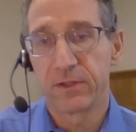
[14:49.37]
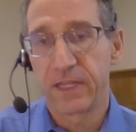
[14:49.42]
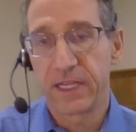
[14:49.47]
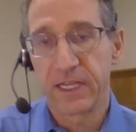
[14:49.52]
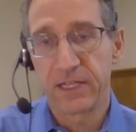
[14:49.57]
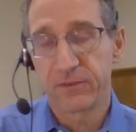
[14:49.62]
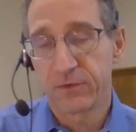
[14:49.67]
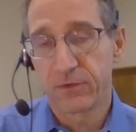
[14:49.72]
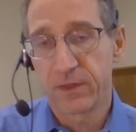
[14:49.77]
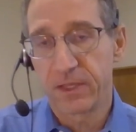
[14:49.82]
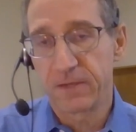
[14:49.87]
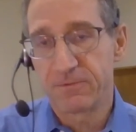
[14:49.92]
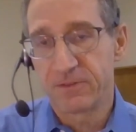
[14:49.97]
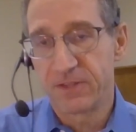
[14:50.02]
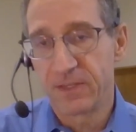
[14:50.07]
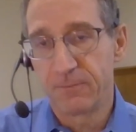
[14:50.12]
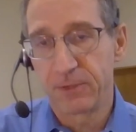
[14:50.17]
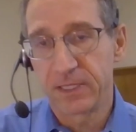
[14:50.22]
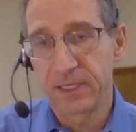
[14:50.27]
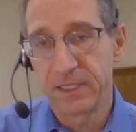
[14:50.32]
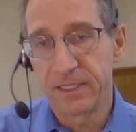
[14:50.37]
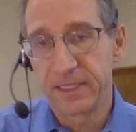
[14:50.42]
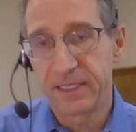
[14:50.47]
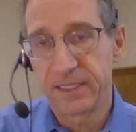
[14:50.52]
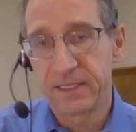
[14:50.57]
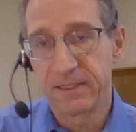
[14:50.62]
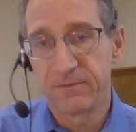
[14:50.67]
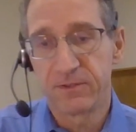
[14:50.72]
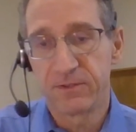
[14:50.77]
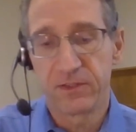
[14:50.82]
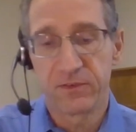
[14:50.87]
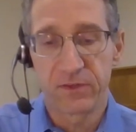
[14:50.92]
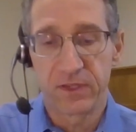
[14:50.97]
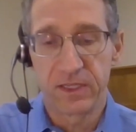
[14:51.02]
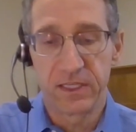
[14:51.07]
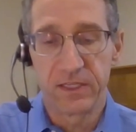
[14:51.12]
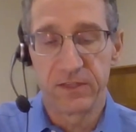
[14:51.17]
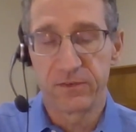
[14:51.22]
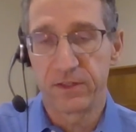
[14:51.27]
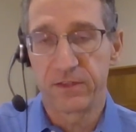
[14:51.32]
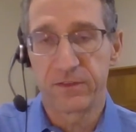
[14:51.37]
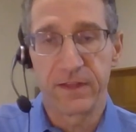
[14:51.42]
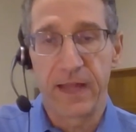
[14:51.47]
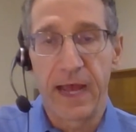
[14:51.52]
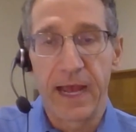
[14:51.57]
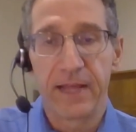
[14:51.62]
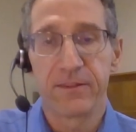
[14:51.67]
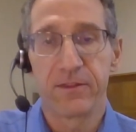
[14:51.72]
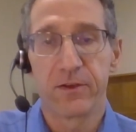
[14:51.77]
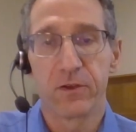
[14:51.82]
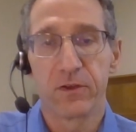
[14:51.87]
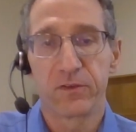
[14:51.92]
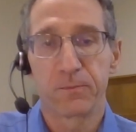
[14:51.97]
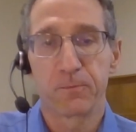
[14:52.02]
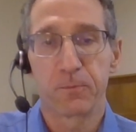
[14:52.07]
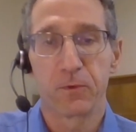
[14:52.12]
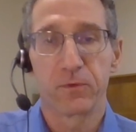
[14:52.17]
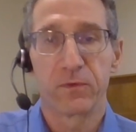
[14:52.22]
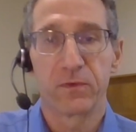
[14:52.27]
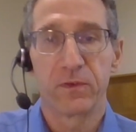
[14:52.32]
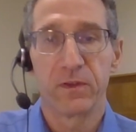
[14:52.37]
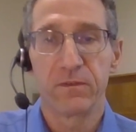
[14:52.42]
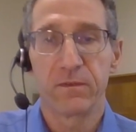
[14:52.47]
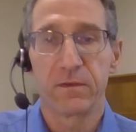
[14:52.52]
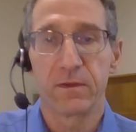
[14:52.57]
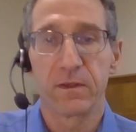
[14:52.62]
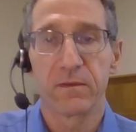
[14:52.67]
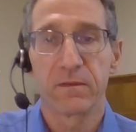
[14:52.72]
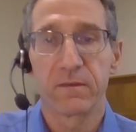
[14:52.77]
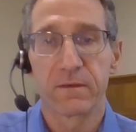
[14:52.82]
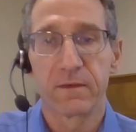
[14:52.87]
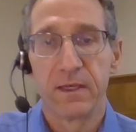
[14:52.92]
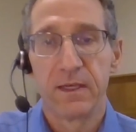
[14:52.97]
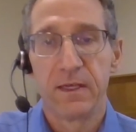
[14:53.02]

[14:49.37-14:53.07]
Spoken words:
And the answer they typically give is it's neither. It's persistence.